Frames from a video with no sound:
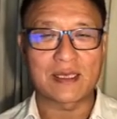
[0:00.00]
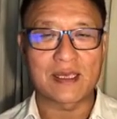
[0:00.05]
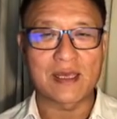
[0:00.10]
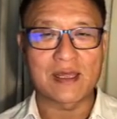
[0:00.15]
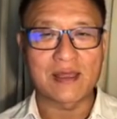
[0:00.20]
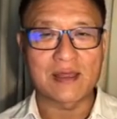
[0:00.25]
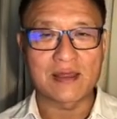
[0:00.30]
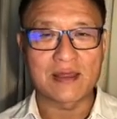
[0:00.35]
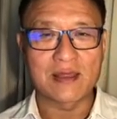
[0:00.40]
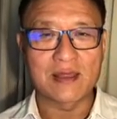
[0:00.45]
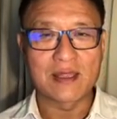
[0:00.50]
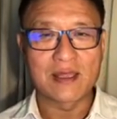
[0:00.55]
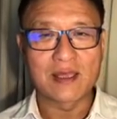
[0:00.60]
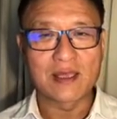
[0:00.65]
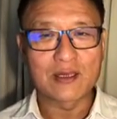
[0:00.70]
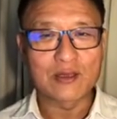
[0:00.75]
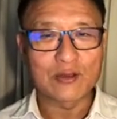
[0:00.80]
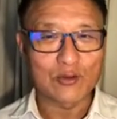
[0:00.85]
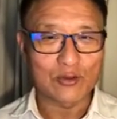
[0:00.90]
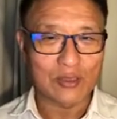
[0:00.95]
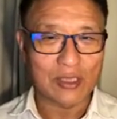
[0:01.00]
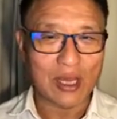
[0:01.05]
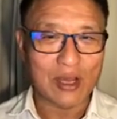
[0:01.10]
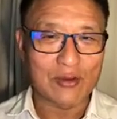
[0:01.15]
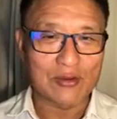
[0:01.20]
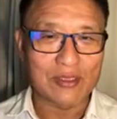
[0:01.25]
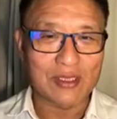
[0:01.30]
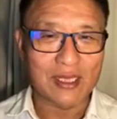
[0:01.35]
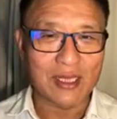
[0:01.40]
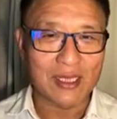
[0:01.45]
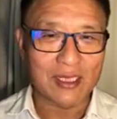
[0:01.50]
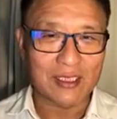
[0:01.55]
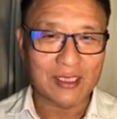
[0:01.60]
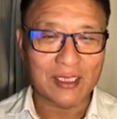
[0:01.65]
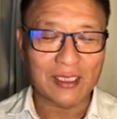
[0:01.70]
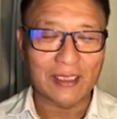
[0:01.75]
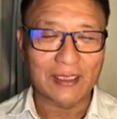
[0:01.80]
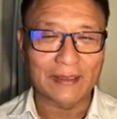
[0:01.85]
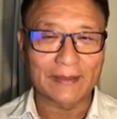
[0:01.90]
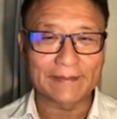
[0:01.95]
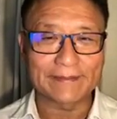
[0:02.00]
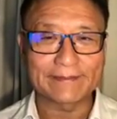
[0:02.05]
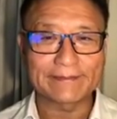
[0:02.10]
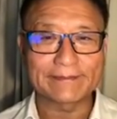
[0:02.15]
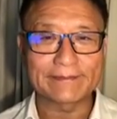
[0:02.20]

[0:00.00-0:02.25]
in 2018?